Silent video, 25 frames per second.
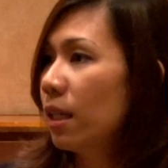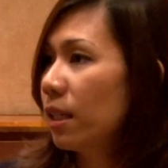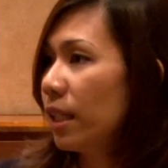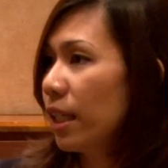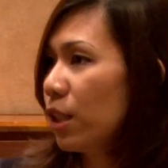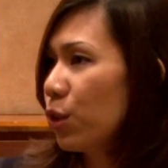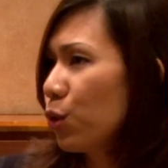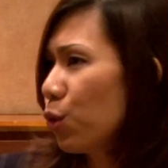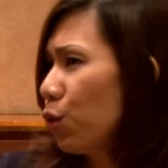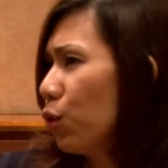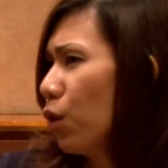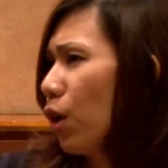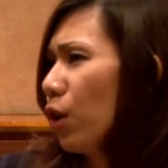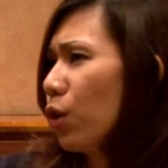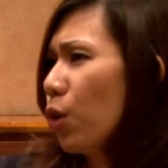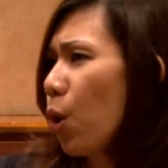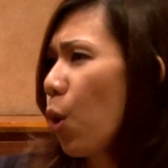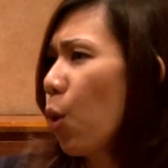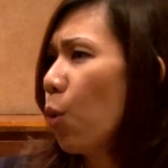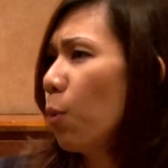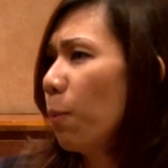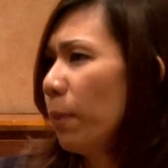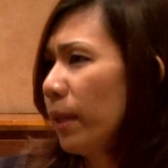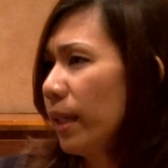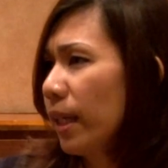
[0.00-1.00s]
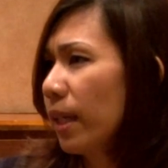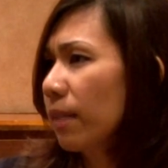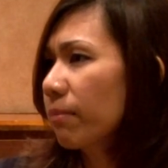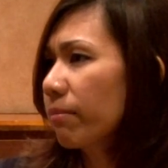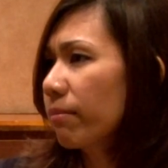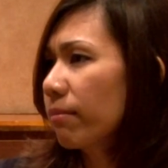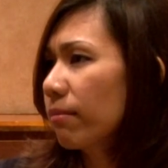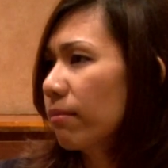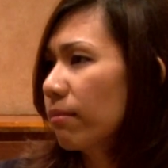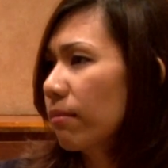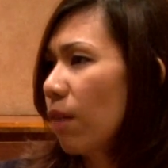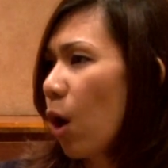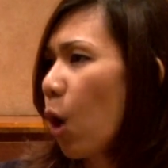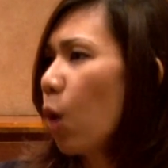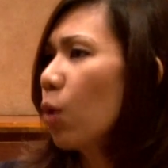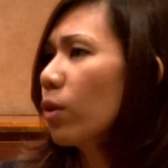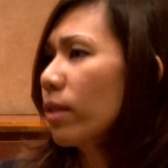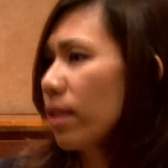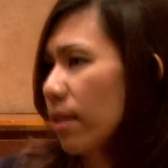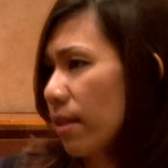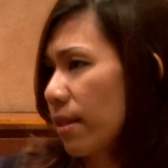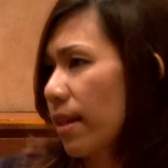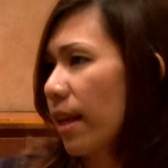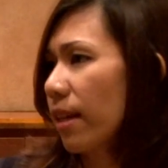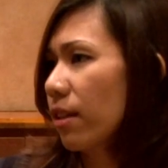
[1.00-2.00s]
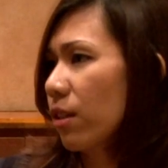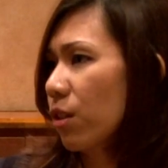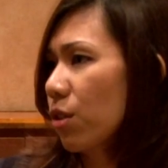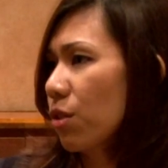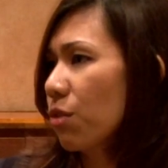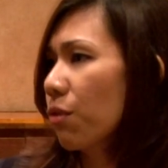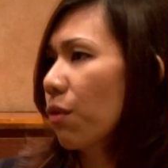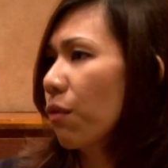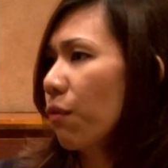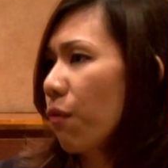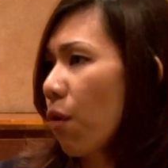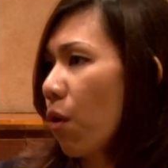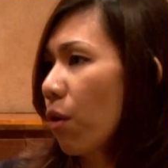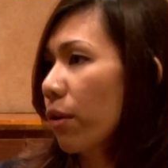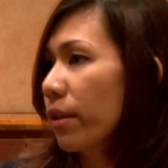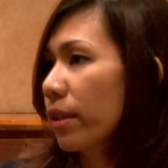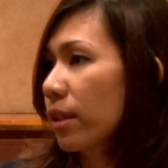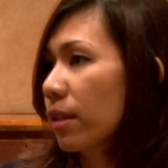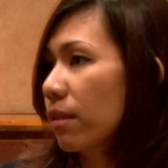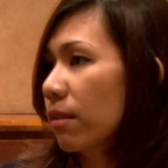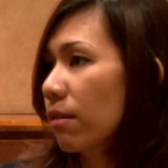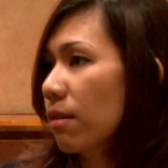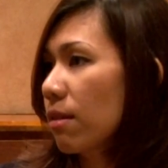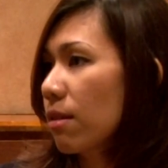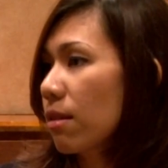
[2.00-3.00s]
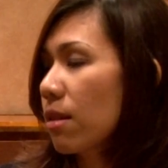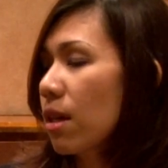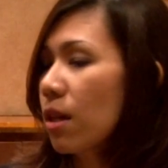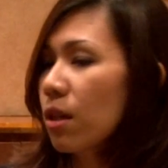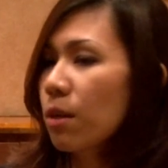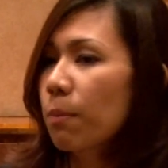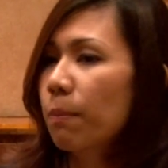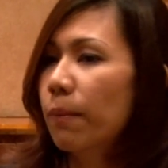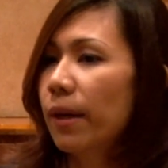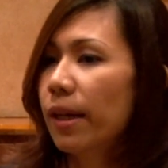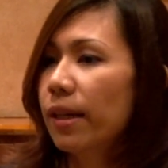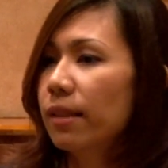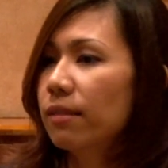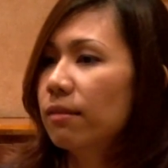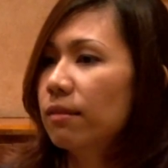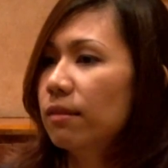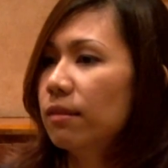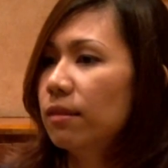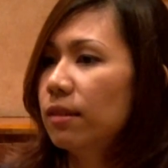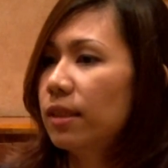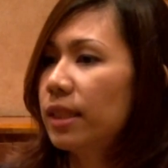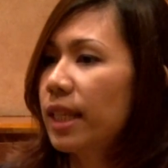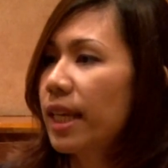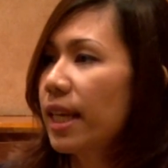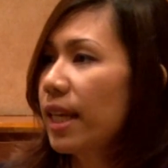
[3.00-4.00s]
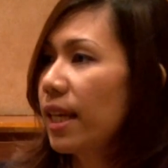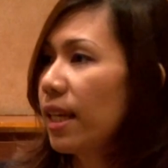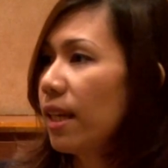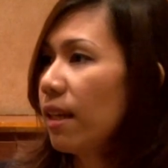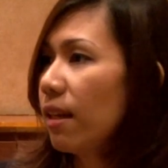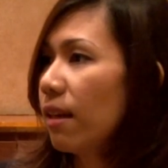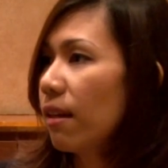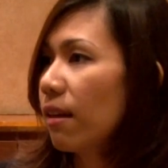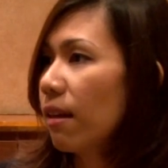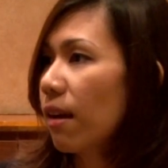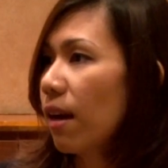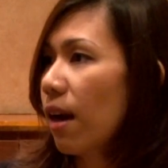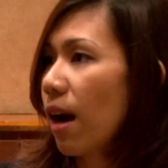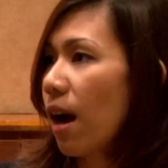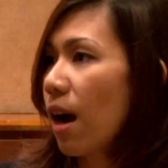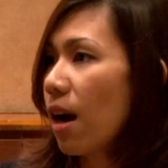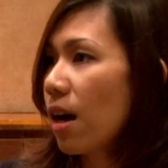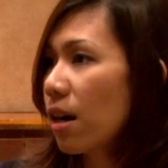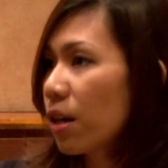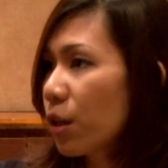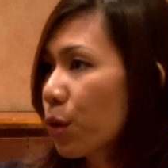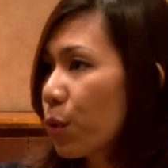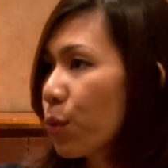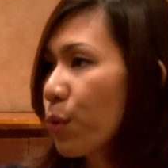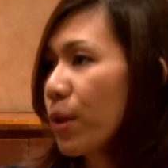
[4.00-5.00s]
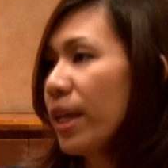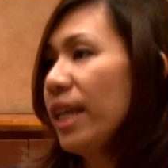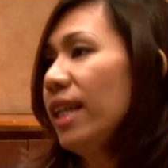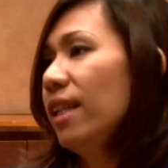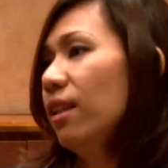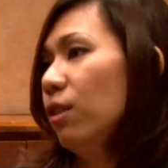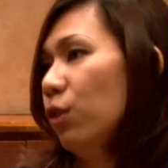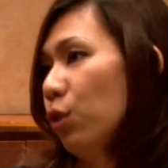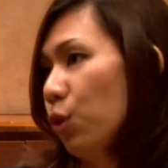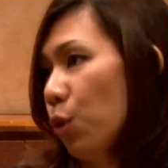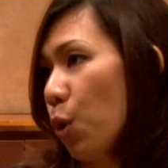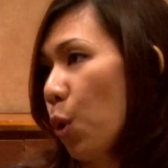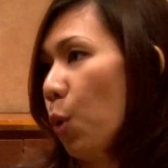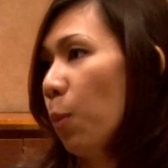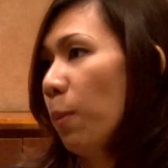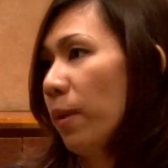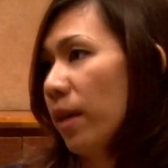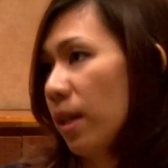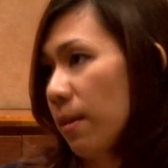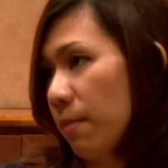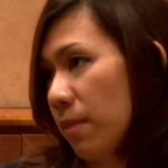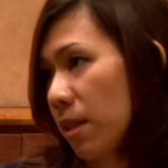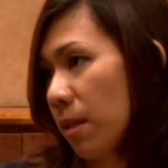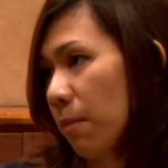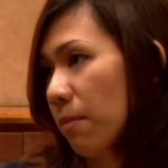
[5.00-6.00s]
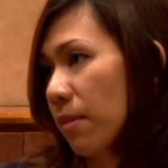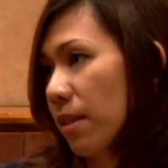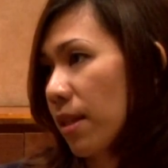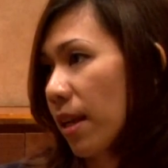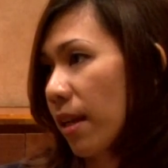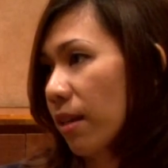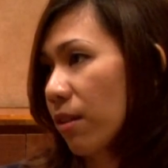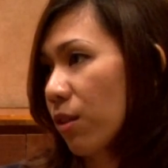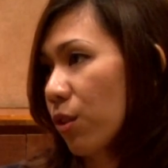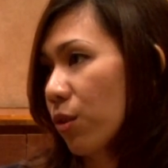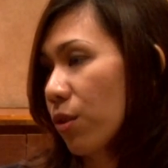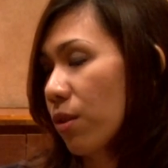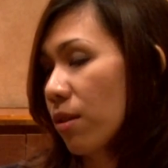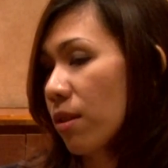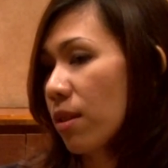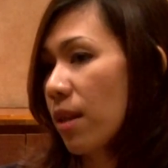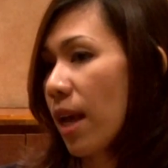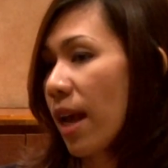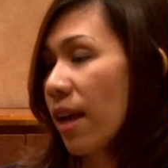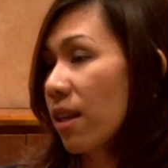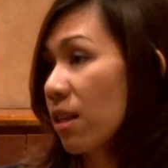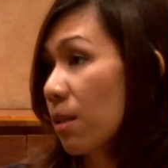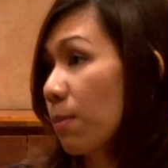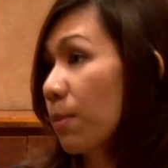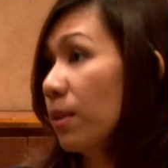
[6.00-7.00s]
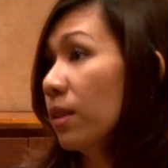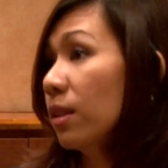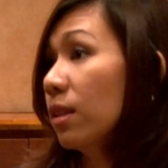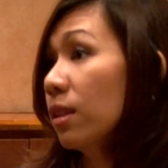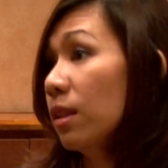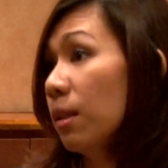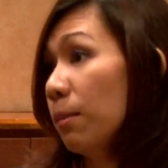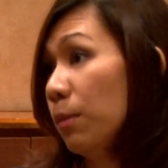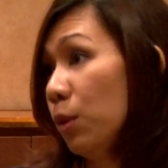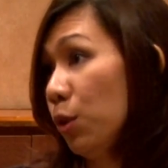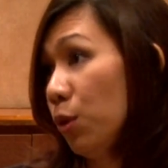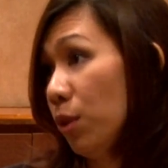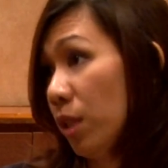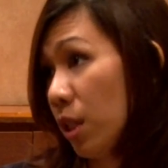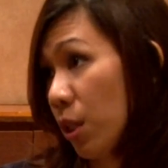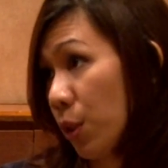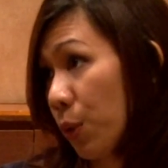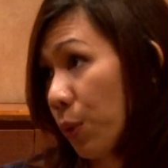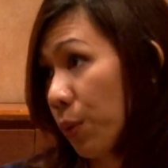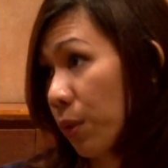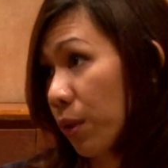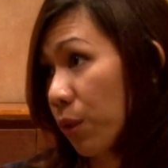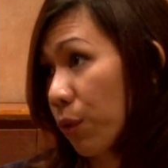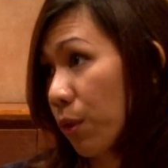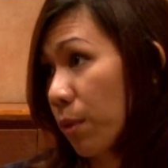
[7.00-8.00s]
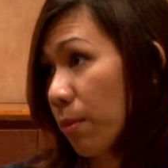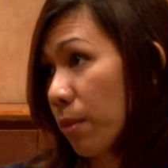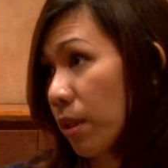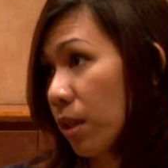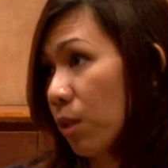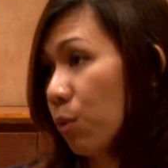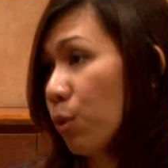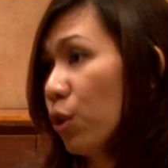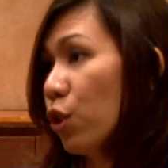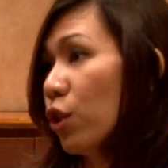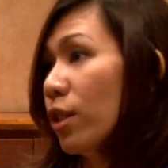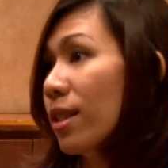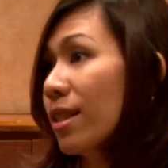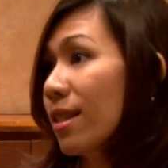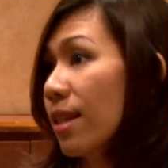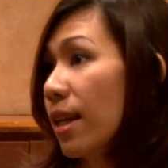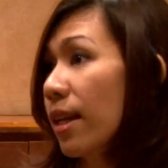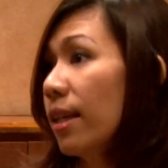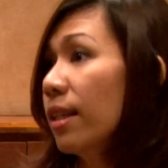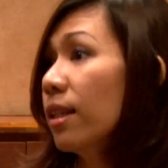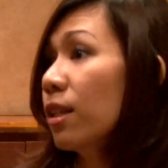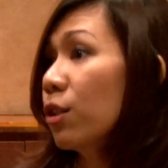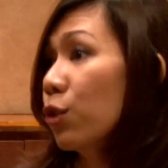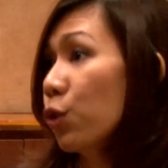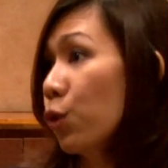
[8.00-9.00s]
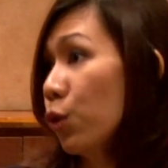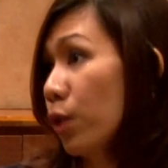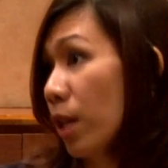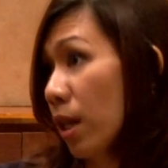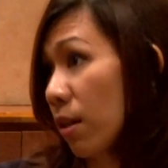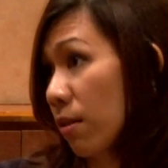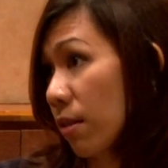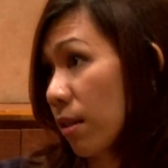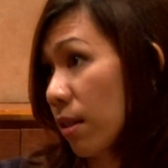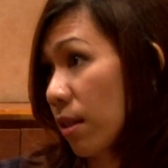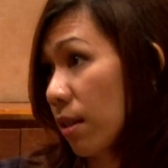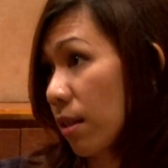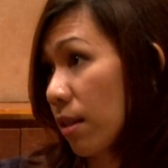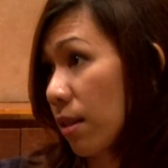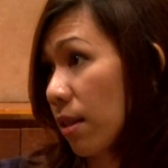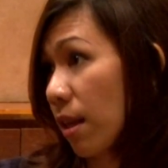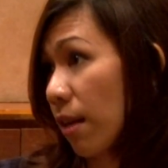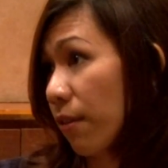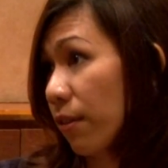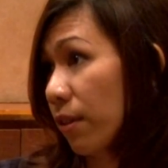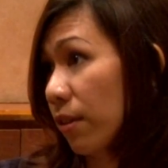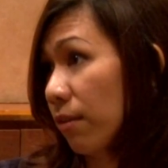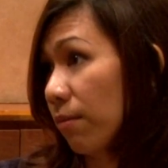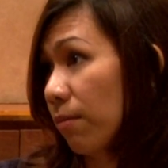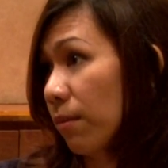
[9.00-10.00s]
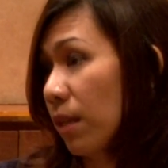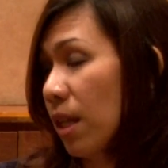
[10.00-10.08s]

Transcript: They do not open up all the sectors for foreigners, but they agree to open up some sectors as per the WTO agreement, which is signed in 2007.